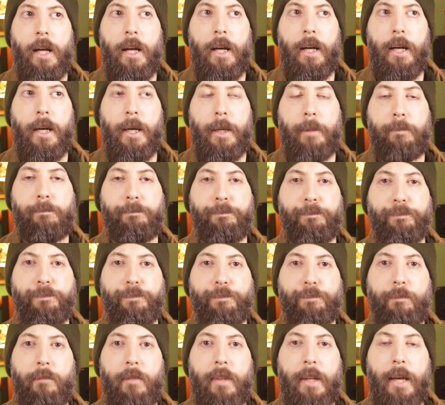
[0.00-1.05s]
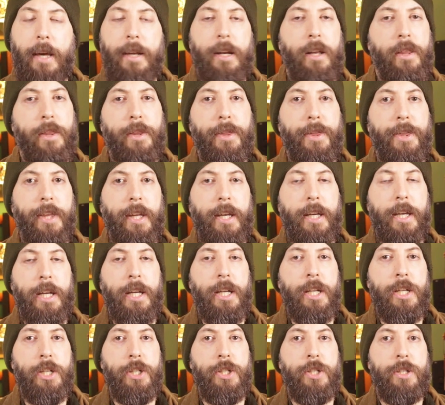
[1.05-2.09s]
Another thing
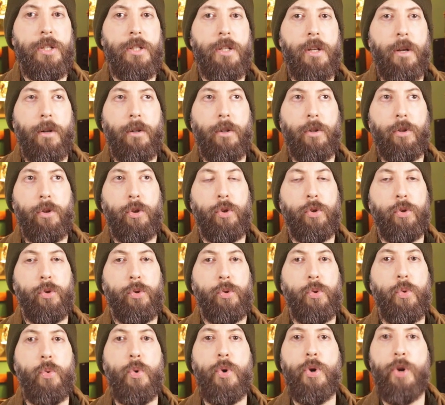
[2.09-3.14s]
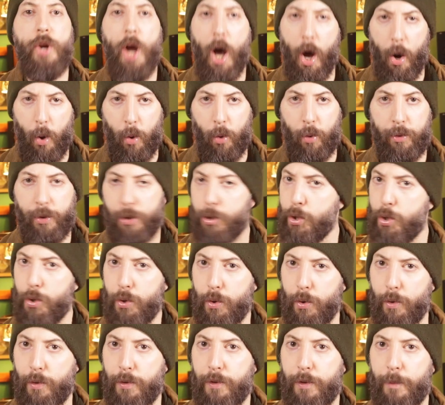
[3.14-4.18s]
is to know the
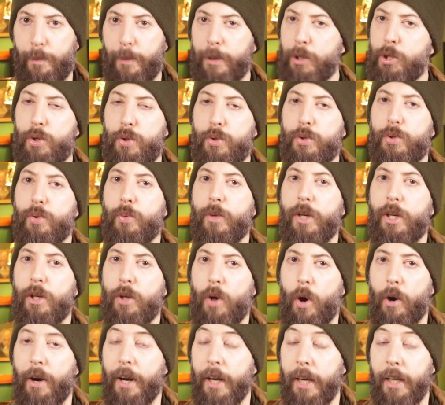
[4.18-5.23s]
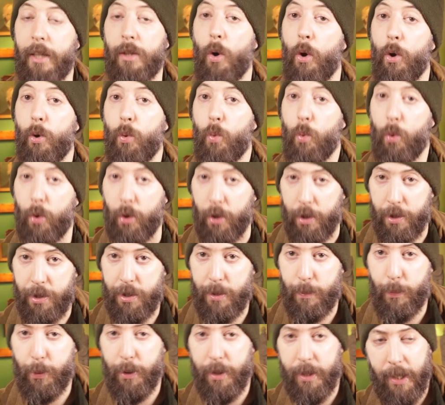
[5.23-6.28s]
truth but choose to ignore it, or
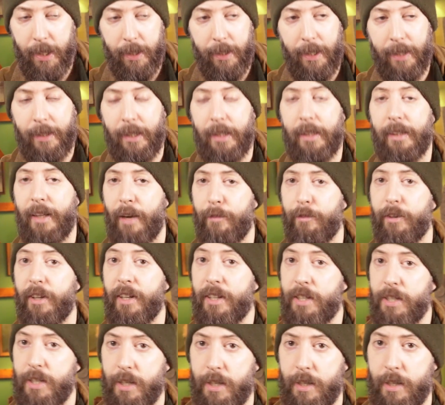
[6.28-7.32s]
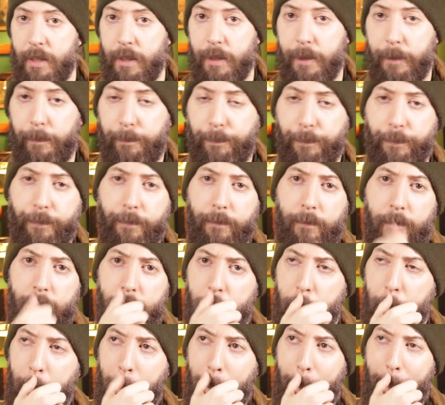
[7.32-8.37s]
worse, pretend that it never existed.
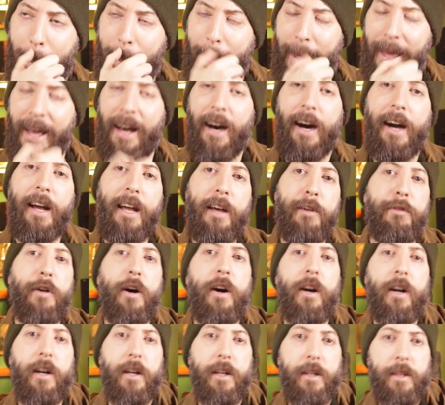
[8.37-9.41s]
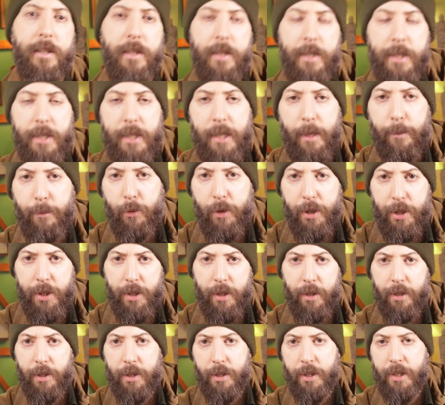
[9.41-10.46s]
I have heard some
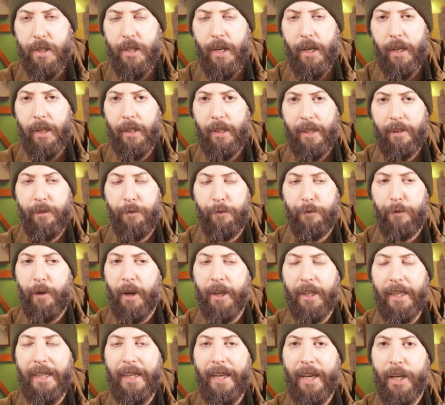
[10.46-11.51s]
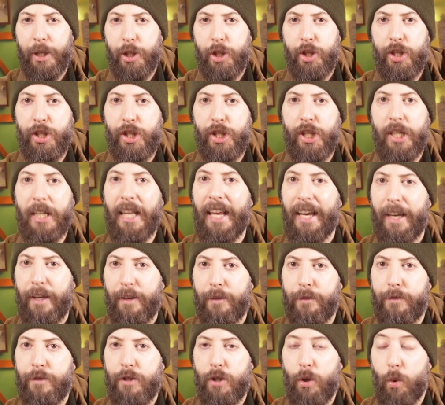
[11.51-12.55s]
researchers saying that Viking Age
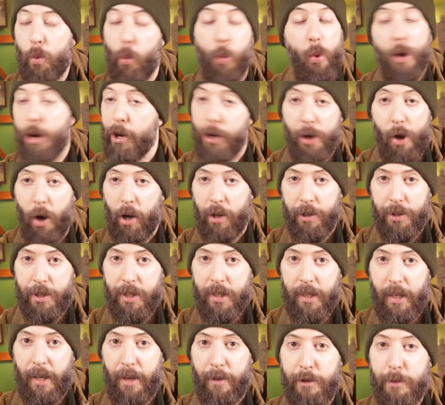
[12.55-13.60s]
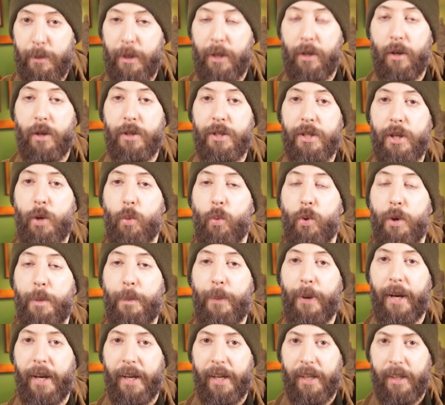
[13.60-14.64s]
slaves were not slaves because they were
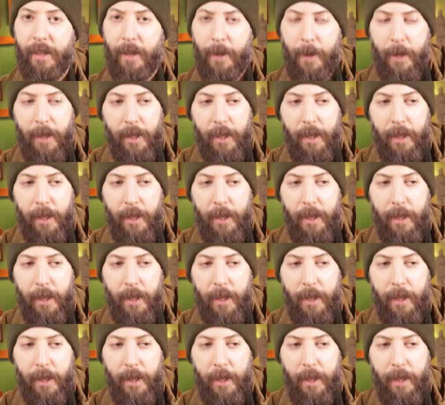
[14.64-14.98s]
paid.